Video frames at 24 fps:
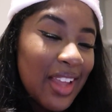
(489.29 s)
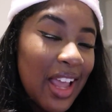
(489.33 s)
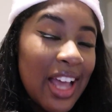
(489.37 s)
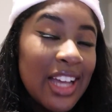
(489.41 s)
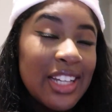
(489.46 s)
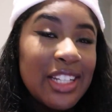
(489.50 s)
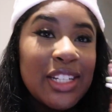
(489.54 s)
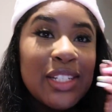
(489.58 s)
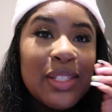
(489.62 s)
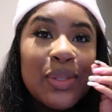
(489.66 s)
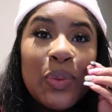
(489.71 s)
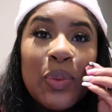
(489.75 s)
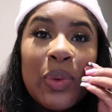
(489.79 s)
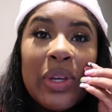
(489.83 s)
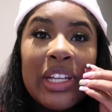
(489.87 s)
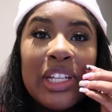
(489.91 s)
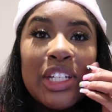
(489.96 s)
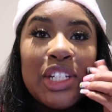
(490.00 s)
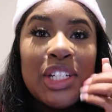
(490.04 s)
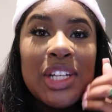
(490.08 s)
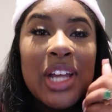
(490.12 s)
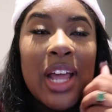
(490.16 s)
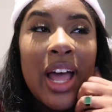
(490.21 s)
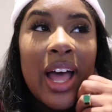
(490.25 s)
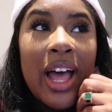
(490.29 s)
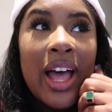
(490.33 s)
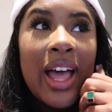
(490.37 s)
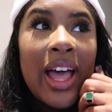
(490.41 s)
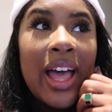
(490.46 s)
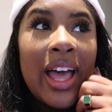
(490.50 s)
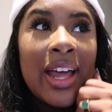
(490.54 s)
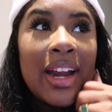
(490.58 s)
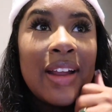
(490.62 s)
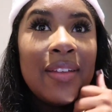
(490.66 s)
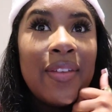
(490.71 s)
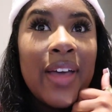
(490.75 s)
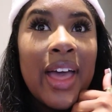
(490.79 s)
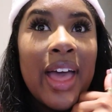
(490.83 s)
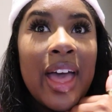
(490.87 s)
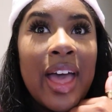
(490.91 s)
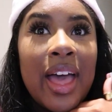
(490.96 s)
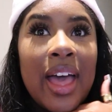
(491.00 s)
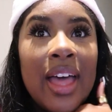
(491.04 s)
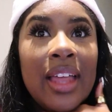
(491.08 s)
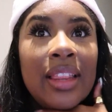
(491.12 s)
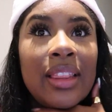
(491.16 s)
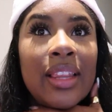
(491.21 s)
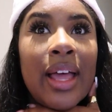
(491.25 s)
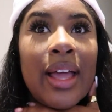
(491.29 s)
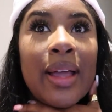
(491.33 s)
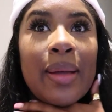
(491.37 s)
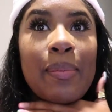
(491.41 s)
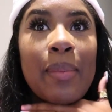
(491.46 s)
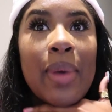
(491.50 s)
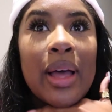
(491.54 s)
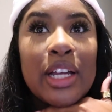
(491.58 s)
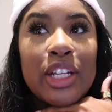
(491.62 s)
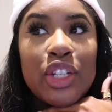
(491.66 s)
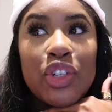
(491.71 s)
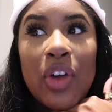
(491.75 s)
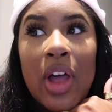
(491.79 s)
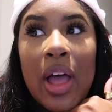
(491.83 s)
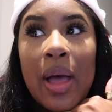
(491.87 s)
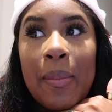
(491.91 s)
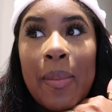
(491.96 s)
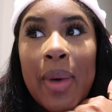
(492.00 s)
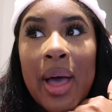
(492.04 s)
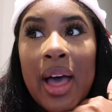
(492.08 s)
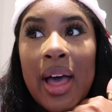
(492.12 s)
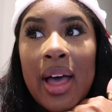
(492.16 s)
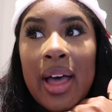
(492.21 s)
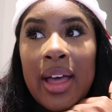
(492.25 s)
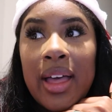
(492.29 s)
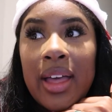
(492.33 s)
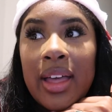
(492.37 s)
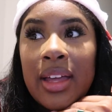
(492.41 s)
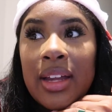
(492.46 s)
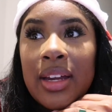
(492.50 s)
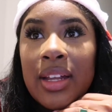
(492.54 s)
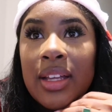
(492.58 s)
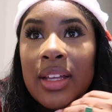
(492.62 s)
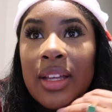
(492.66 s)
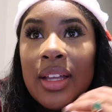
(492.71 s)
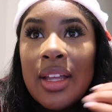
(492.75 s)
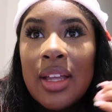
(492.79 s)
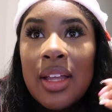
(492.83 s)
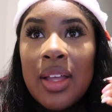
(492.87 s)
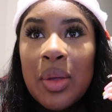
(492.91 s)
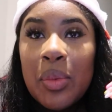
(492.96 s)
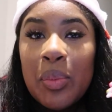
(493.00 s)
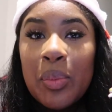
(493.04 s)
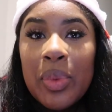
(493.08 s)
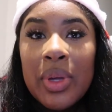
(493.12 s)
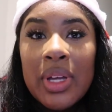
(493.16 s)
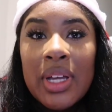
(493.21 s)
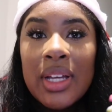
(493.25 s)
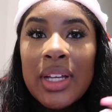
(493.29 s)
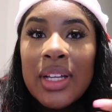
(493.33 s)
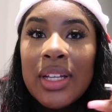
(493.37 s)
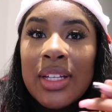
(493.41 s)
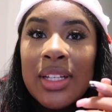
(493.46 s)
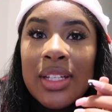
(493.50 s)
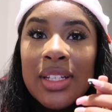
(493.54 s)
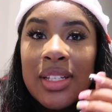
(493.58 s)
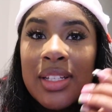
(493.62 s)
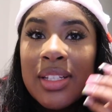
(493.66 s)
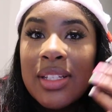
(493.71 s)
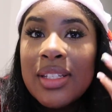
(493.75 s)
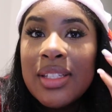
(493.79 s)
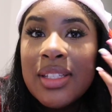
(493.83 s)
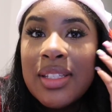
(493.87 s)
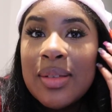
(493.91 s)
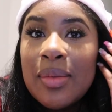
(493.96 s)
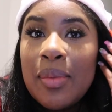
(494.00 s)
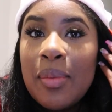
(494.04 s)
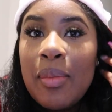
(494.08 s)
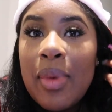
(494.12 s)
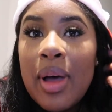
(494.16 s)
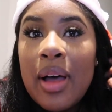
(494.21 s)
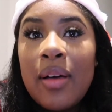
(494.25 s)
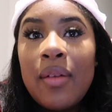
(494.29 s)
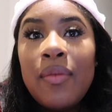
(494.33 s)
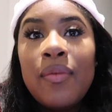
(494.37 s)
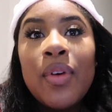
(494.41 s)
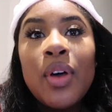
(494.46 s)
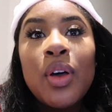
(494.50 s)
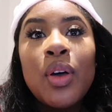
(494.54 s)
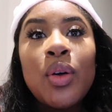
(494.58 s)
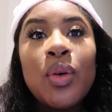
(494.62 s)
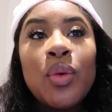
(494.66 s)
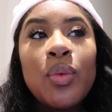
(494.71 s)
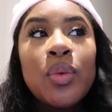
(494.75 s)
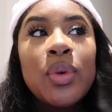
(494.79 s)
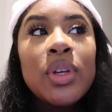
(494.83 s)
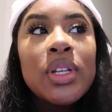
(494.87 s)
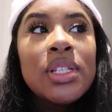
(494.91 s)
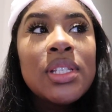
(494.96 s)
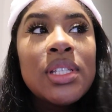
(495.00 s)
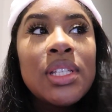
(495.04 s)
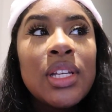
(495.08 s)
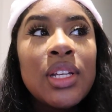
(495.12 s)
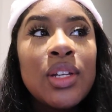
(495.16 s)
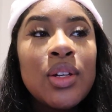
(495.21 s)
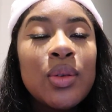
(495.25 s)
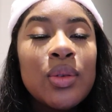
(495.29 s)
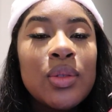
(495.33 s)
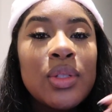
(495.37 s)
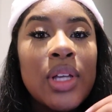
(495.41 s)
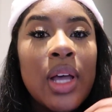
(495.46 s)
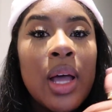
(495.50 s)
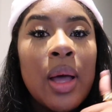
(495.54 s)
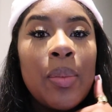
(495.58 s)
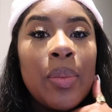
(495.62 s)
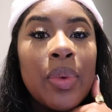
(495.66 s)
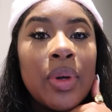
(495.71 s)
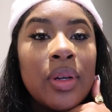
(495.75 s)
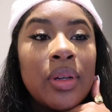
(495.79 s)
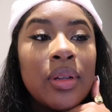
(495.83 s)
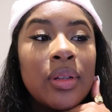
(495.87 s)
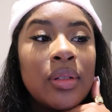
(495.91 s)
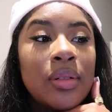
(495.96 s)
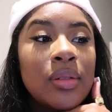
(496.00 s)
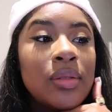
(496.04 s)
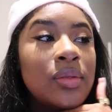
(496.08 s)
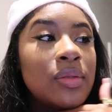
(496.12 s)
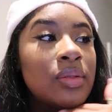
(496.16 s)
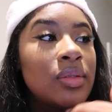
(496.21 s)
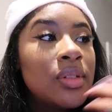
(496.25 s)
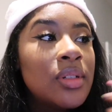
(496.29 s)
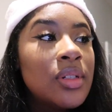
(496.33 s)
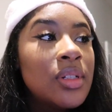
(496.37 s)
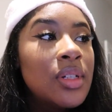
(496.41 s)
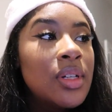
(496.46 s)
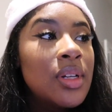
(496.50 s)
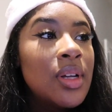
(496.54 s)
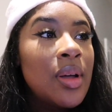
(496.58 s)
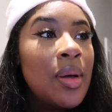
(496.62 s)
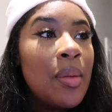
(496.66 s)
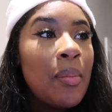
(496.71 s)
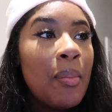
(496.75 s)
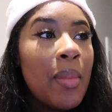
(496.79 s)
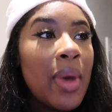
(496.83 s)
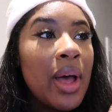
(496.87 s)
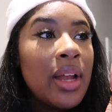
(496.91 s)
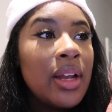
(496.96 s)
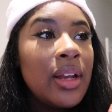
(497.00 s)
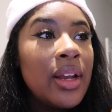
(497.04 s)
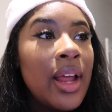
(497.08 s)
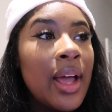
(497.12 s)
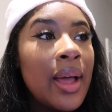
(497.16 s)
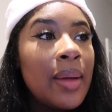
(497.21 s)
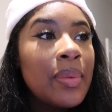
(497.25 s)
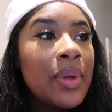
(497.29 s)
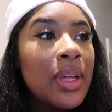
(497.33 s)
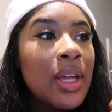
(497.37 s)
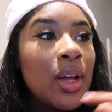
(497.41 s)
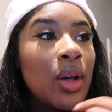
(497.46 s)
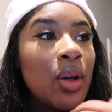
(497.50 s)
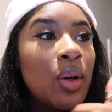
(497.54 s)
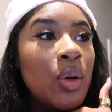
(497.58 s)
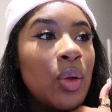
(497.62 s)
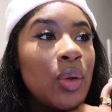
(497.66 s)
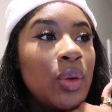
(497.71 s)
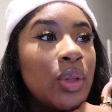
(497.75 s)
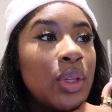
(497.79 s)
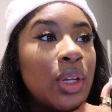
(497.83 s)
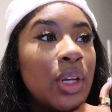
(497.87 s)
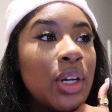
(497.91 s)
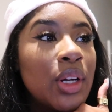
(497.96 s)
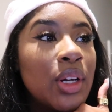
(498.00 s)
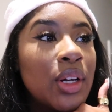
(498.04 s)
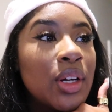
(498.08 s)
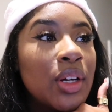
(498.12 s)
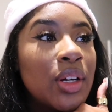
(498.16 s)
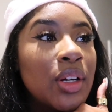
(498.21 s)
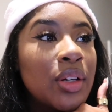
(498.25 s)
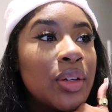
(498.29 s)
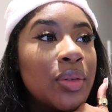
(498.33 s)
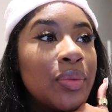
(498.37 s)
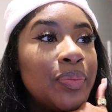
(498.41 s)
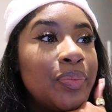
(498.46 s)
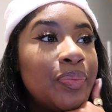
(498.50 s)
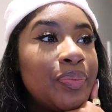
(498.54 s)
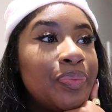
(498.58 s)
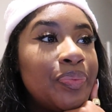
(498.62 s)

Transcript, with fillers: I just wish I had have had like my tripod because my phone was sitting on top of my napkin holder,